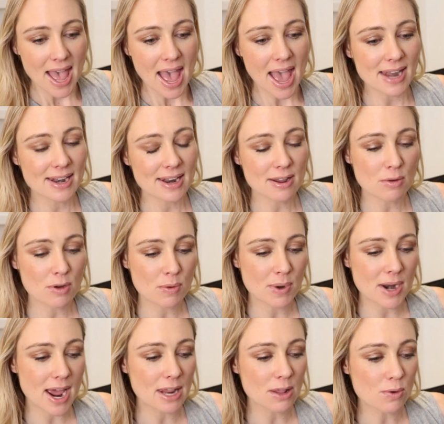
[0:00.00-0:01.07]
And
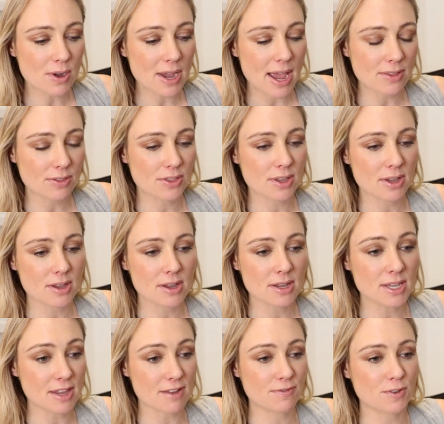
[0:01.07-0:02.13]
when I look at the
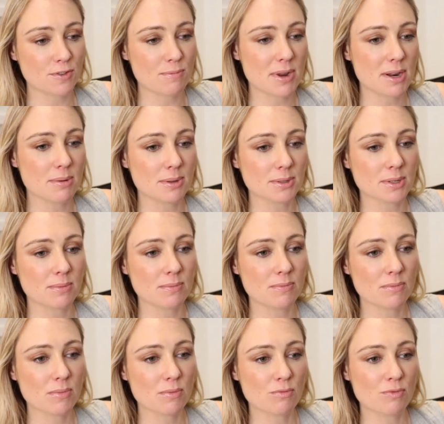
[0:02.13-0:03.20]
gift of minimalism,
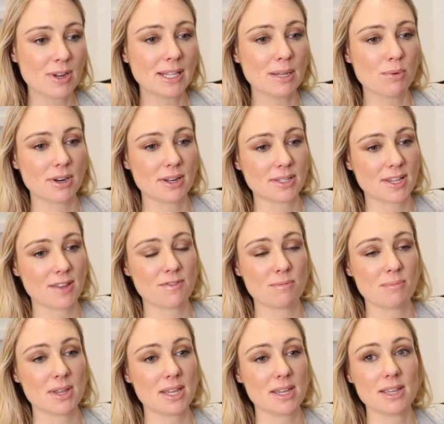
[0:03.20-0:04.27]
really what it's
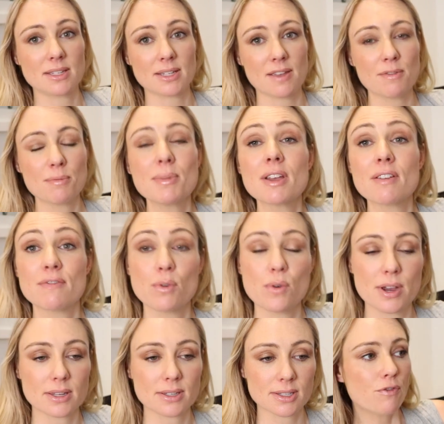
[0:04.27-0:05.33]
given me is given me a
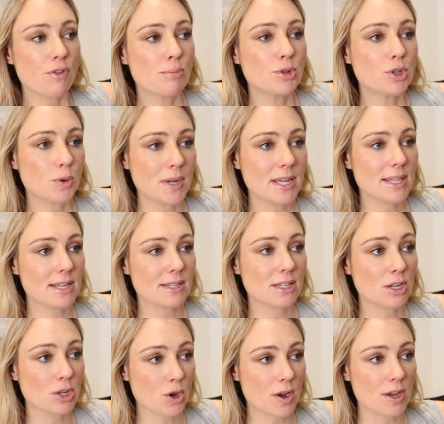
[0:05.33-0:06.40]
voice. From doing this
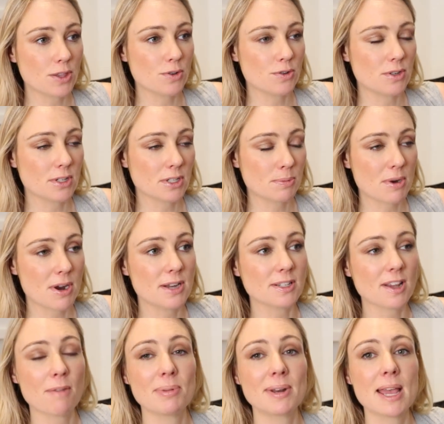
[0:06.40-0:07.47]
and going through this experience,
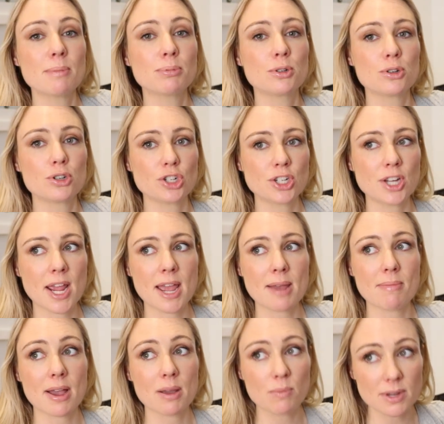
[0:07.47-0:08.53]
I've been able to share
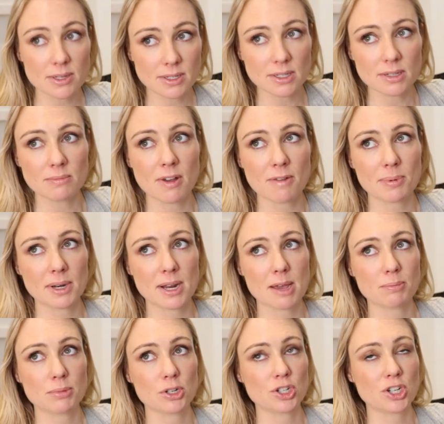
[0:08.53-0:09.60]
my wisdom, I've been
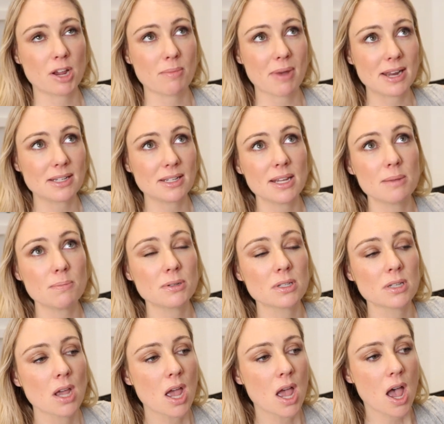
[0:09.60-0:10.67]
able to share my
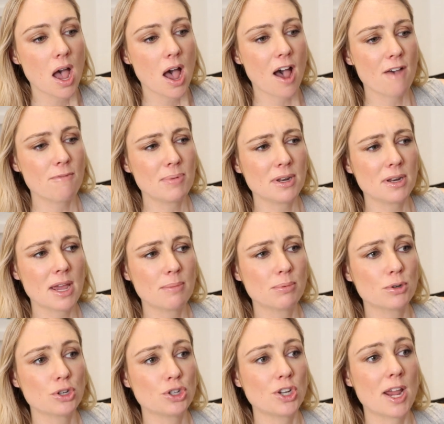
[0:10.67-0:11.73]
tips, I've been able
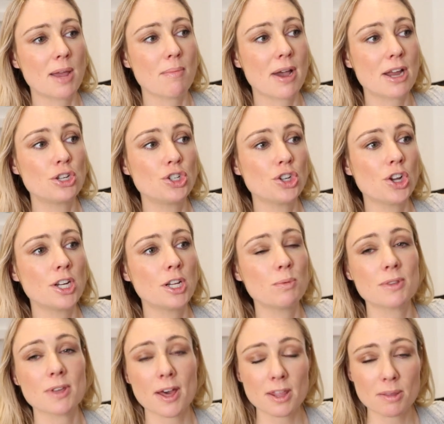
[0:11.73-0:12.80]
to share my journey
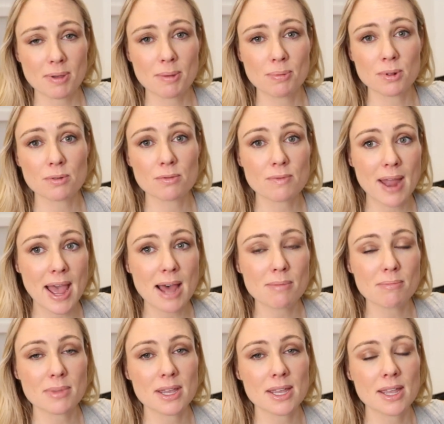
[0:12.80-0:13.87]
with other people
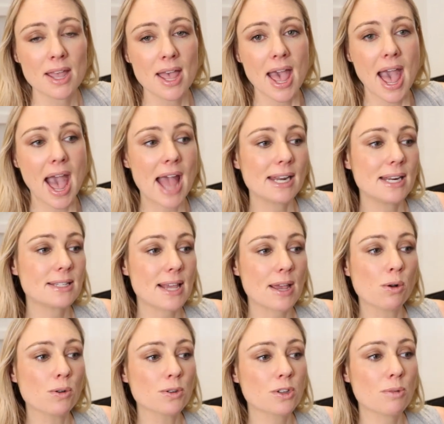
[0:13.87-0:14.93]
around me. And it's
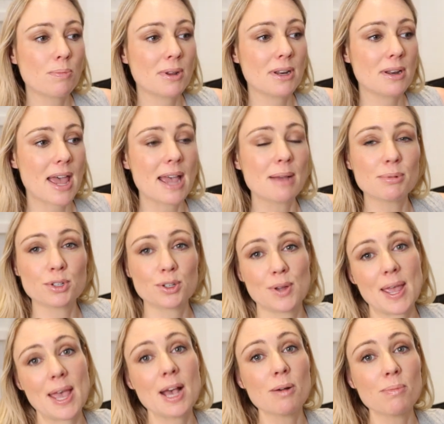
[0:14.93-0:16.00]
also been able to
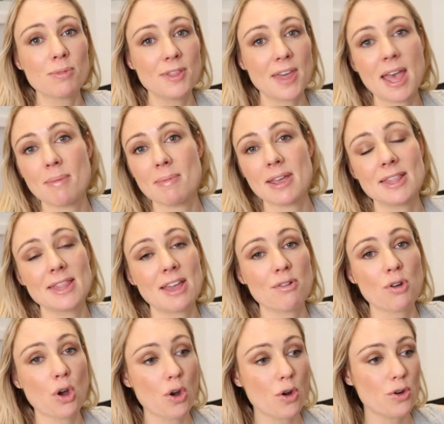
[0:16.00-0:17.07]
help them in
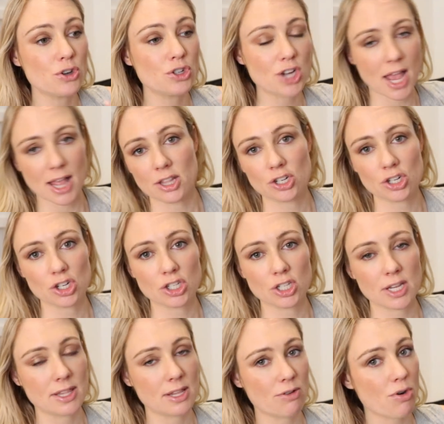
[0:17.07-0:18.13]
their own challenges,
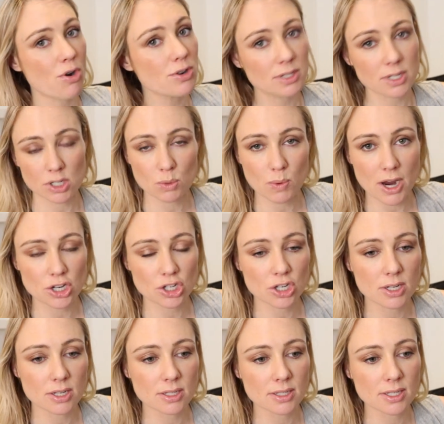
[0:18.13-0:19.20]
in their own
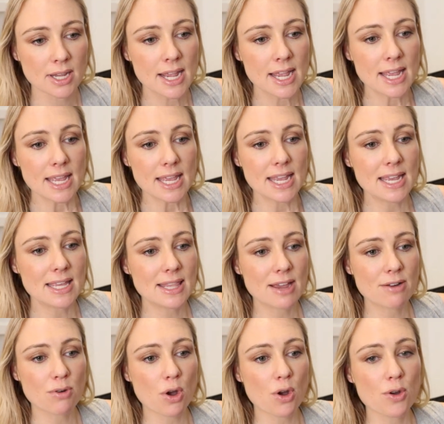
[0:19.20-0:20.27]
situations, in
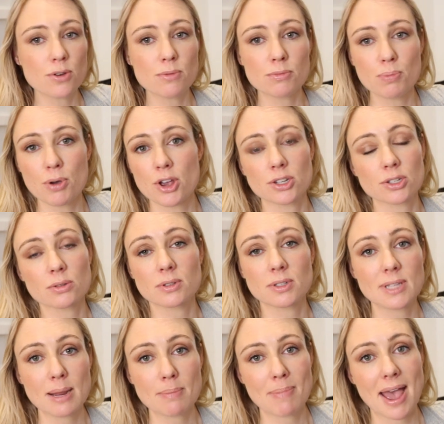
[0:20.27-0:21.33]
their own personal
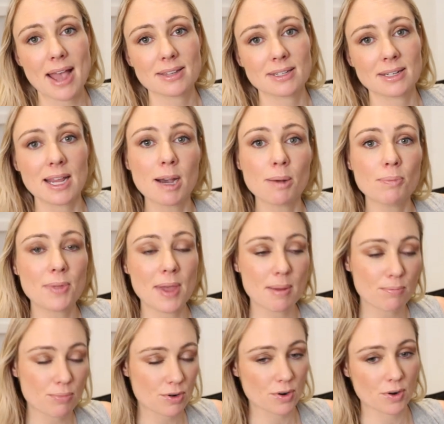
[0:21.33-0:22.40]
setbacks, and help
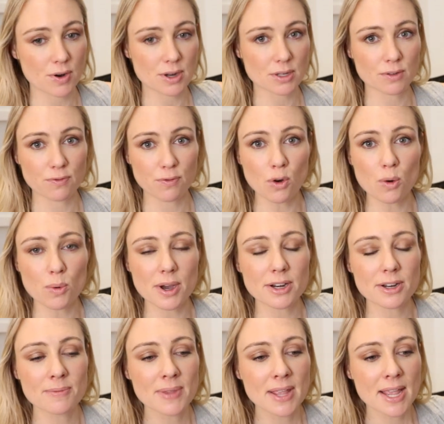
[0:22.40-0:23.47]
them progress forward.